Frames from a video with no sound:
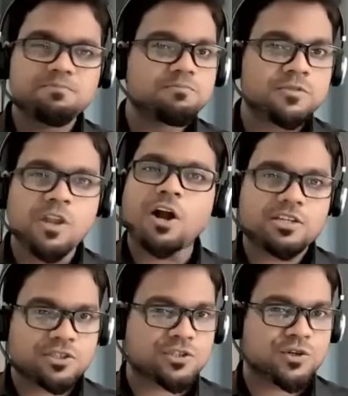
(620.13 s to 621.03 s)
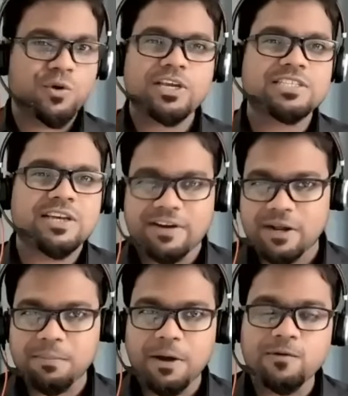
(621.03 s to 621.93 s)
not scoring 7 and
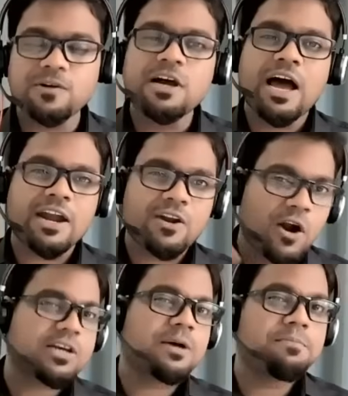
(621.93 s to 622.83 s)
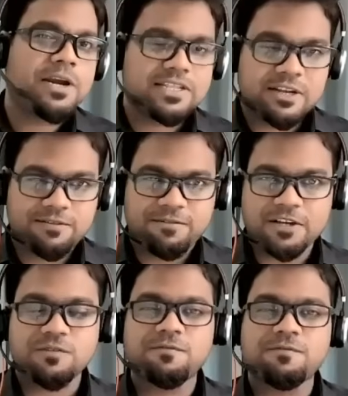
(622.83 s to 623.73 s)
above and not completing the
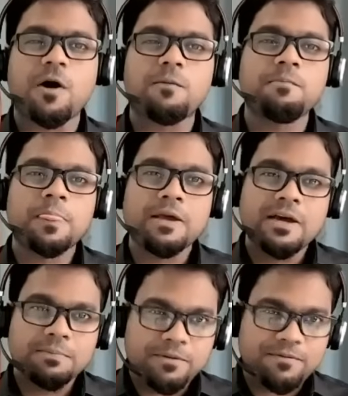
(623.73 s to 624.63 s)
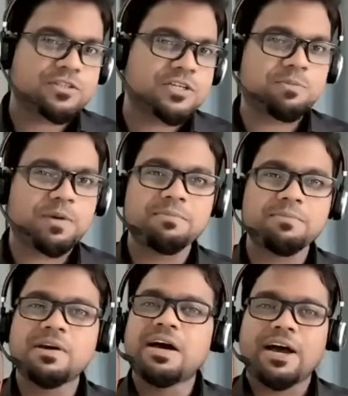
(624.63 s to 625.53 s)
reflection form before 6 p.m.,
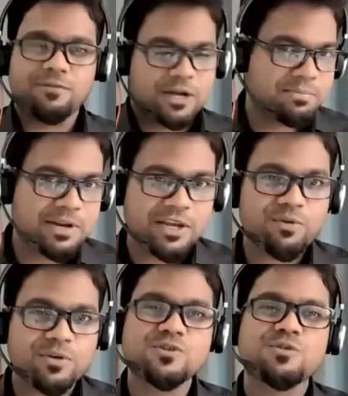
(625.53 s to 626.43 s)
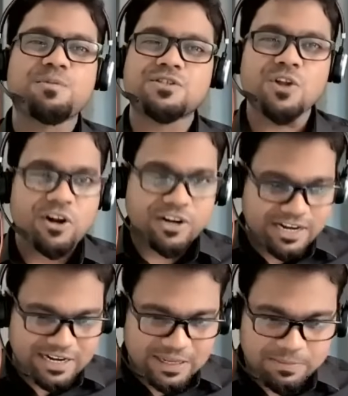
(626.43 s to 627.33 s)
I would humbly request you to please not
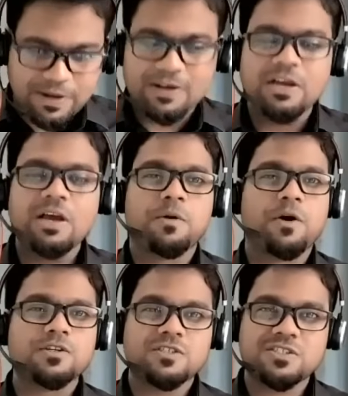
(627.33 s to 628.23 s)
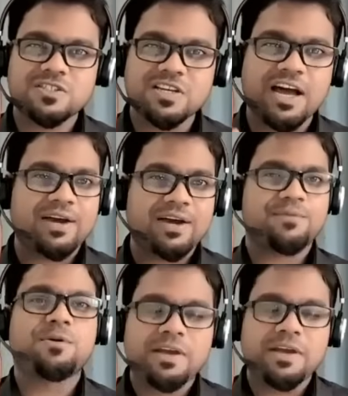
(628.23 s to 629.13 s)
write an email, because I
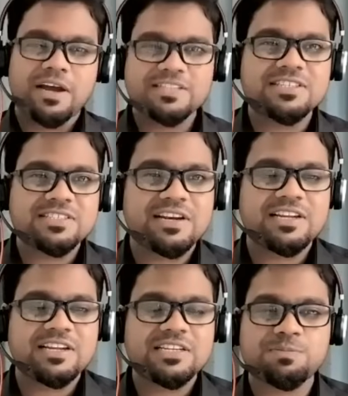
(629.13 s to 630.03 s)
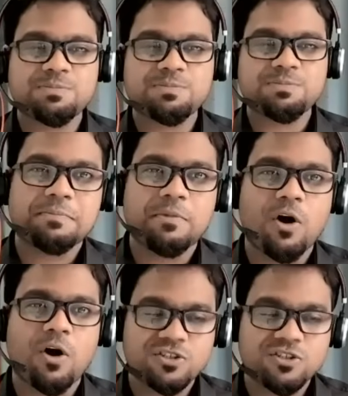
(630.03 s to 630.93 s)
would be unnecessarily spending time
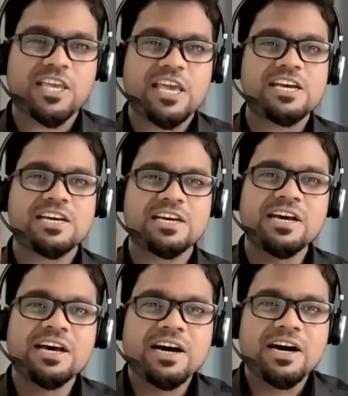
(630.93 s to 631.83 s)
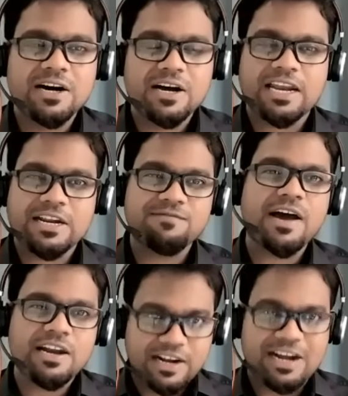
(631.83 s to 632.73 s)
on checking an
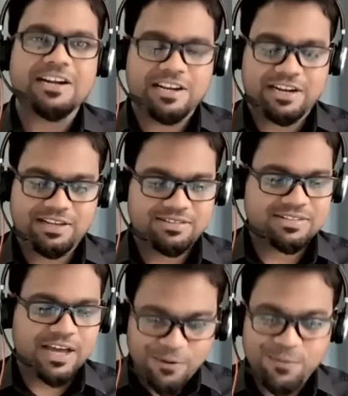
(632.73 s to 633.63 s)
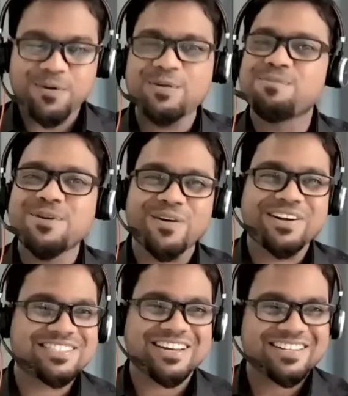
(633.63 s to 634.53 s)
invalid entry. I hope you're able to
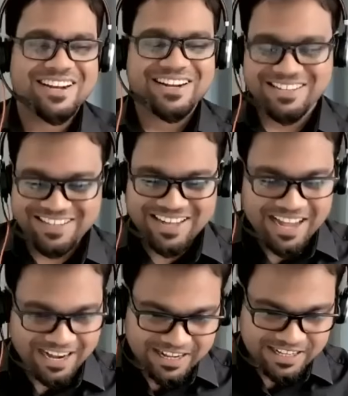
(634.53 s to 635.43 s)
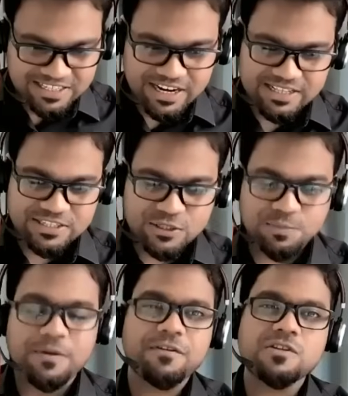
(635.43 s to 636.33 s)
understand that. And considering this to
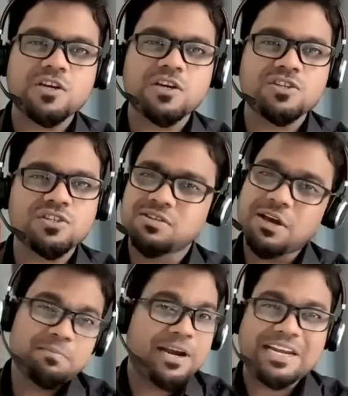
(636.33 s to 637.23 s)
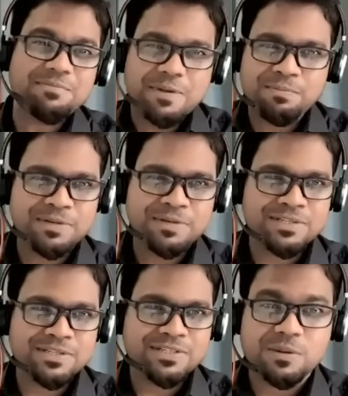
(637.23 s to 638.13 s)
be a free session, my team members are
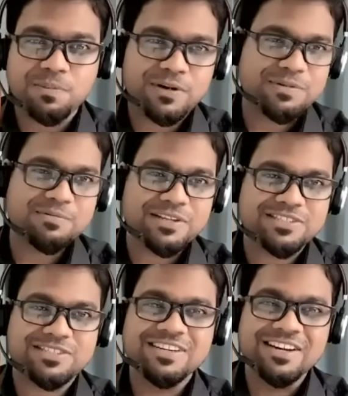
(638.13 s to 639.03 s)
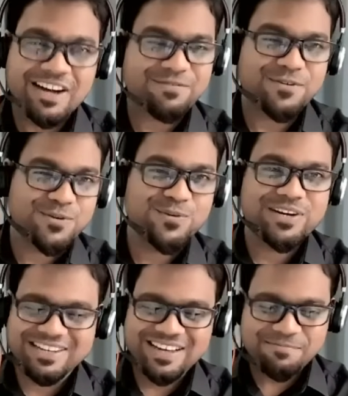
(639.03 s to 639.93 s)
not supporting me much. I have to do it,
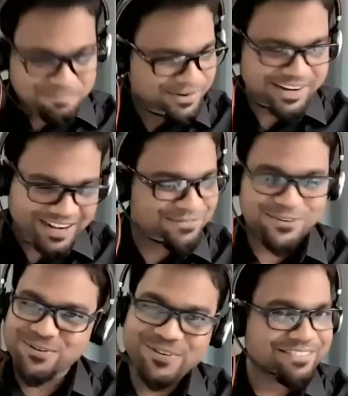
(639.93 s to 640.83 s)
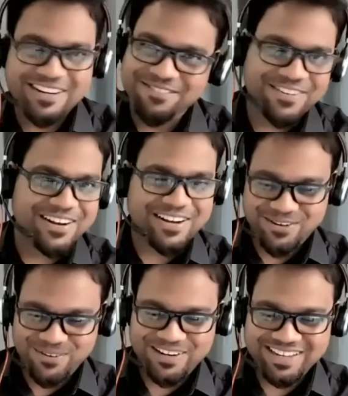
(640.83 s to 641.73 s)
but I love to do it. I will definitely
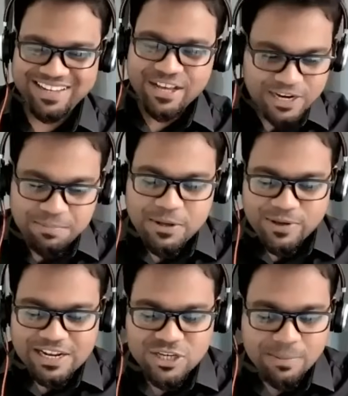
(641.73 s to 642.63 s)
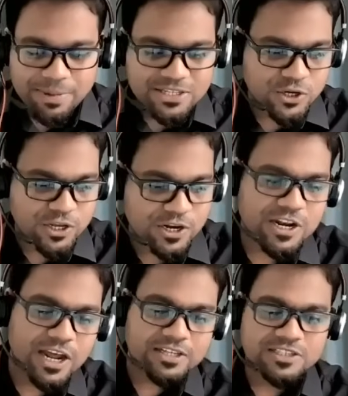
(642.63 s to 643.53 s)
do it. So let me quickly share my
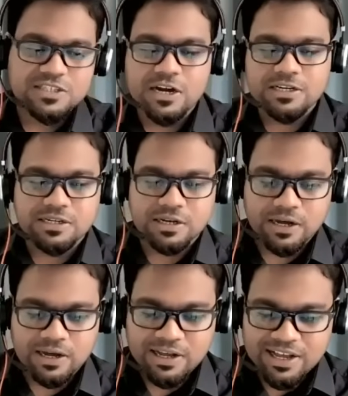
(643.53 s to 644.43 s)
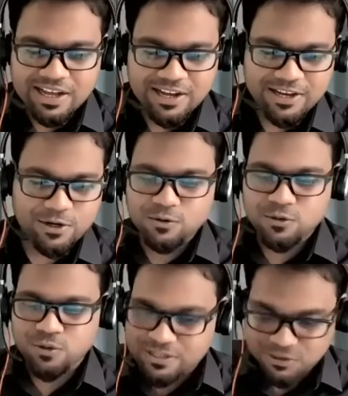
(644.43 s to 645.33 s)
screen and start,
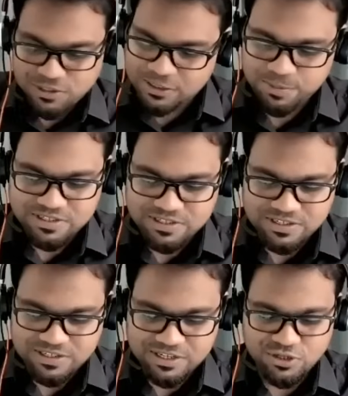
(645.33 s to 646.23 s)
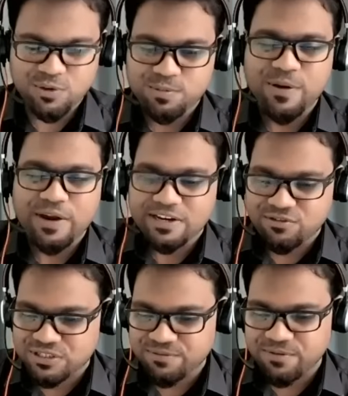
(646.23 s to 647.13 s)
showing today's presentation. Is going to be quite
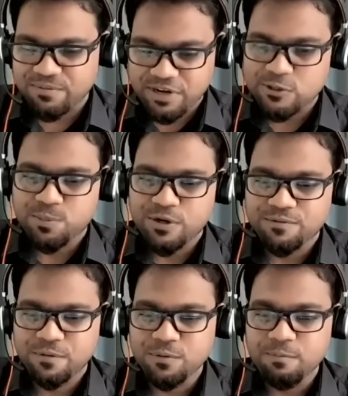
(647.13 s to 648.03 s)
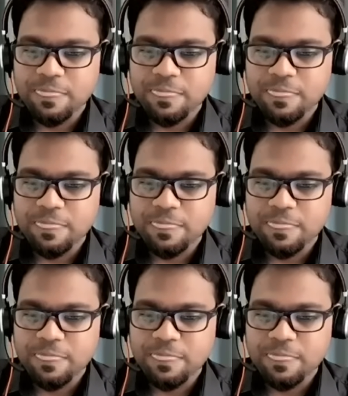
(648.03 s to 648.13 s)
interesting from video's point of view.